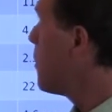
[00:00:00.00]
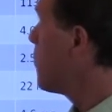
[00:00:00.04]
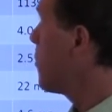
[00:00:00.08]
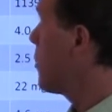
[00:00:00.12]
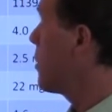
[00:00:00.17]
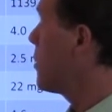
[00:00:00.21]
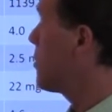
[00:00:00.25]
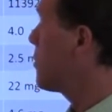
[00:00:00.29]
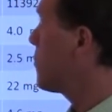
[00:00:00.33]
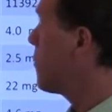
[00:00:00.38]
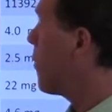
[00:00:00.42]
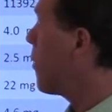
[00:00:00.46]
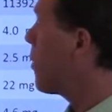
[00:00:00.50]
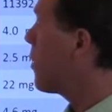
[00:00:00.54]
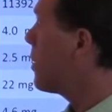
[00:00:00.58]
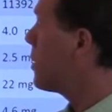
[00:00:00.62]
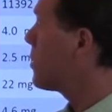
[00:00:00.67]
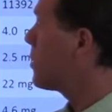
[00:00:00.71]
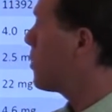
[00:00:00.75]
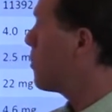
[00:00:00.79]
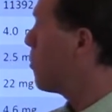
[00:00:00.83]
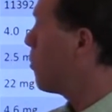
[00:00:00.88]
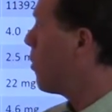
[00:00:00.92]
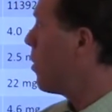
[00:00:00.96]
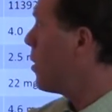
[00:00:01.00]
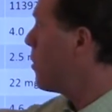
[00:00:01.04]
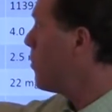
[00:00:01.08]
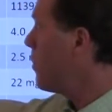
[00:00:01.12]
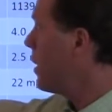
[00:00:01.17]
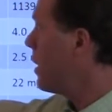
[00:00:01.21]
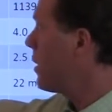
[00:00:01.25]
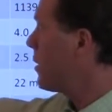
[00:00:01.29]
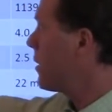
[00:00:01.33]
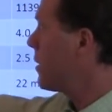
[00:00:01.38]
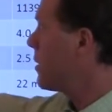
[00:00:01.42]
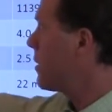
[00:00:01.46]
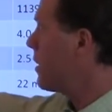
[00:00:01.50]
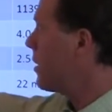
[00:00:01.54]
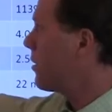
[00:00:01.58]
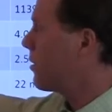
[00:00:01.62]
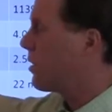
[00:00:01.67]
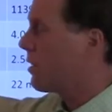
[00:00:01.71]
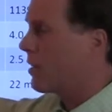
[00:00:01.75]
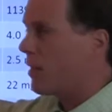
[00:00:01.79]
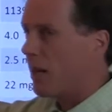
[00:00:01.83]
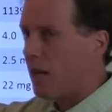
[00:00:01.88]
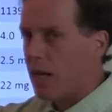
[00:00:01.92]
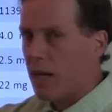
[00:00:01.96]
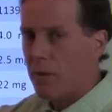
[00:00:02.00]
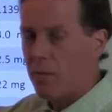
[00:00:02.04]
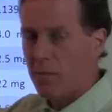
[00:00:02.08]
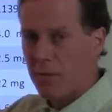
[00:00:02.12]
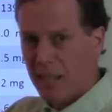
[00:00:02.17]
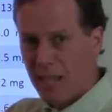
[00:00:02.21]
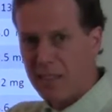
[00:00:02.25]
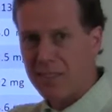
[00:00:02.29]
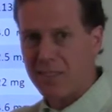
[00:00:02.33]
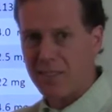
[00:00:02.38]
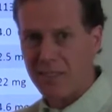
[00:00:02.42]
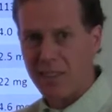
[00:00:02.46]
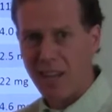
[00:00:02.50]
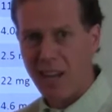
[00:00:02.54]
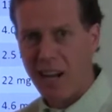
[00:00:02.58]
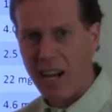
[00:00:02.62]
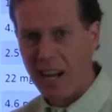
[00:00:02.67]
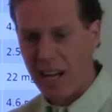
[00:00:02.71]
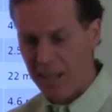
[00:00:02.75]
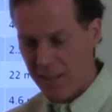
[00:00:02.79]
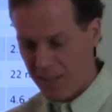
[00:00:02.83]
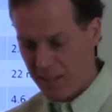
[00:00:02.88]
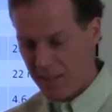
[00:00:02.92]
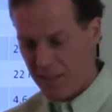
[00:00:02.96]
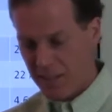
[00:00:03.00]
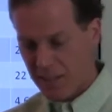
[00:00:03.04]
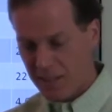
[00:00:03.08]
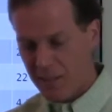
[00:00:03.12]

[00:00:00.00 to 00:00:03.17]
But as far as at one meal at dinner time, that's a lot.